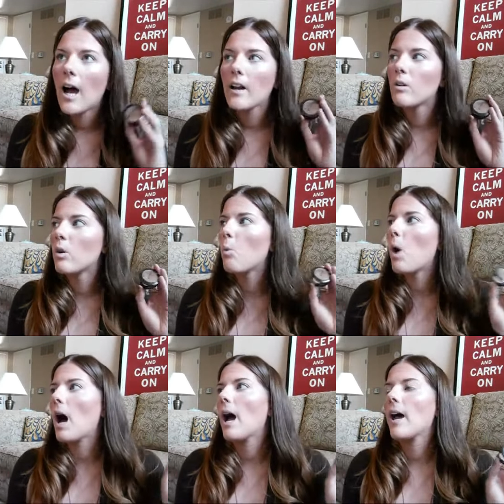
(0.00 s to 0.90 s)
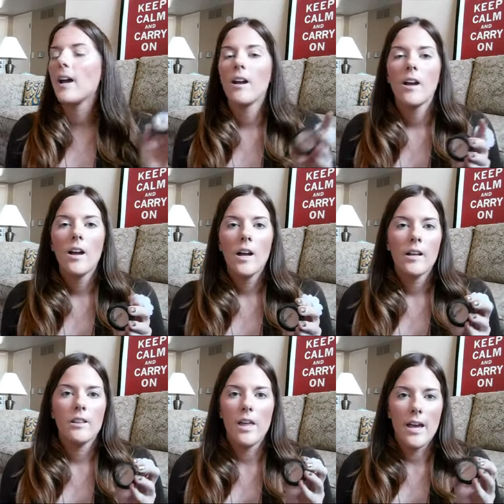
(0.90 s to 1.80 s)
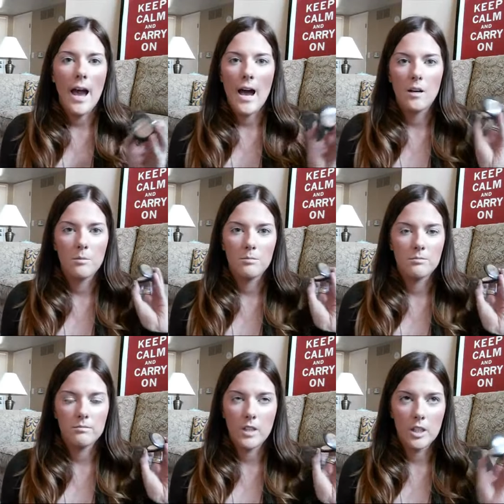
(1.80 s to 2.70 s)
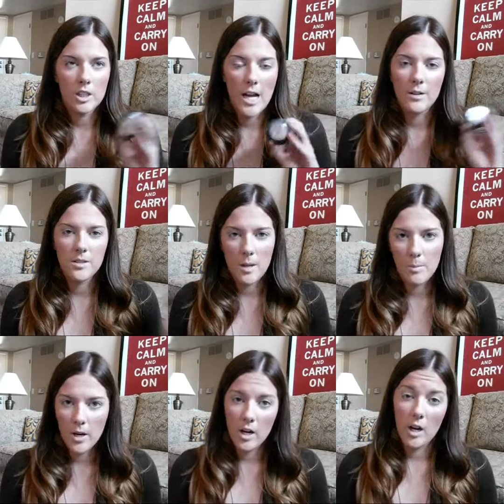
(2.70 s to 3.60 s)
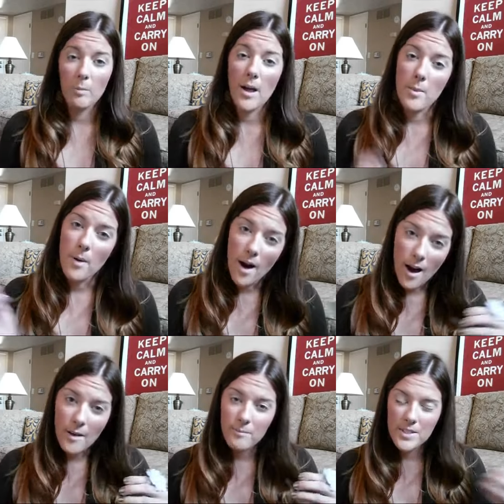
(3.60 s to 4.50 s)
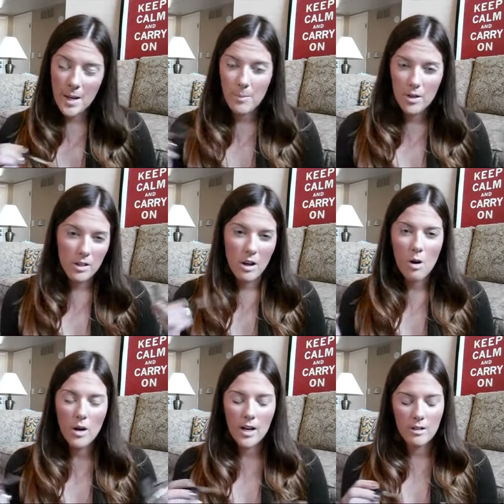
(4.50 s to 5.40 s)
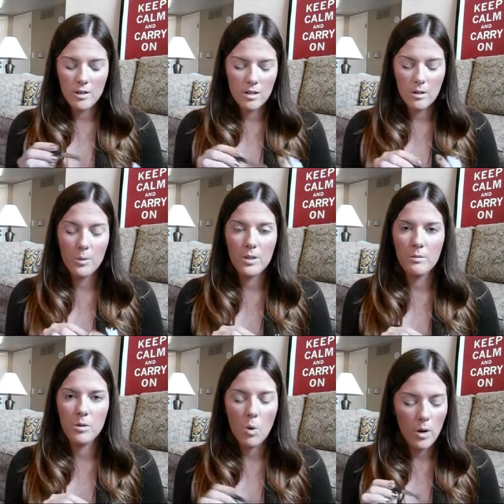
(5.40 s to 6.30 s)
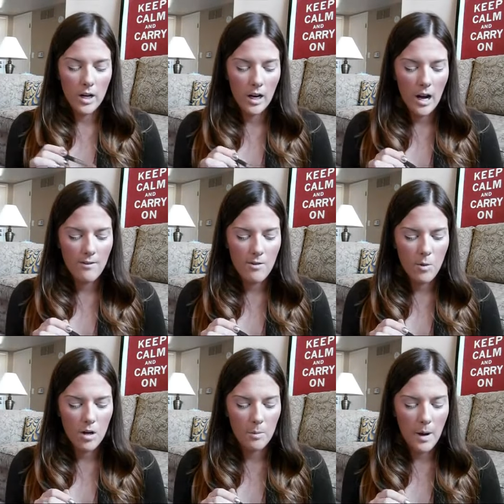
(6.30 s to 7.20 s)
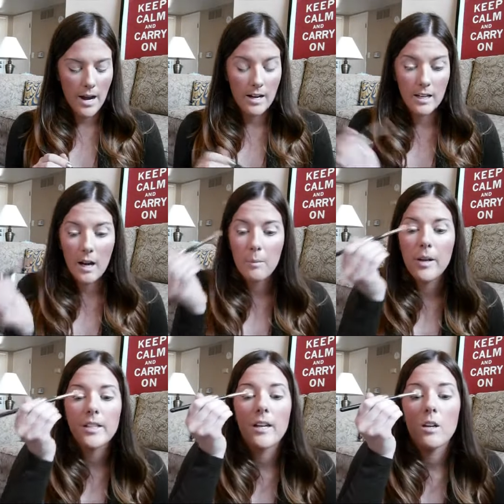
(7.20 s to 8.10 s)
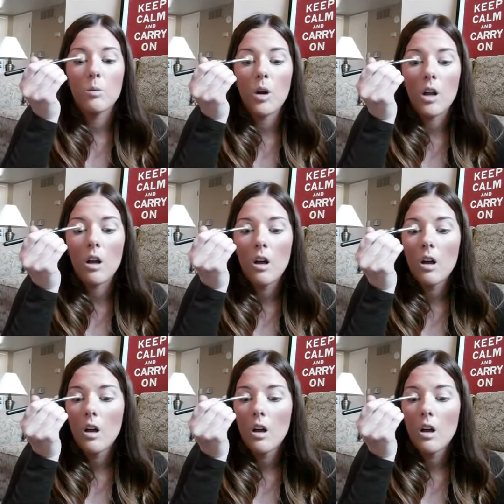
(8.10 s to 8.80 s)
I don't know why they had their shadow separate, and you had to buy the pot separate, and it was annoying, and I never wanted to buy it again because I didn't want to,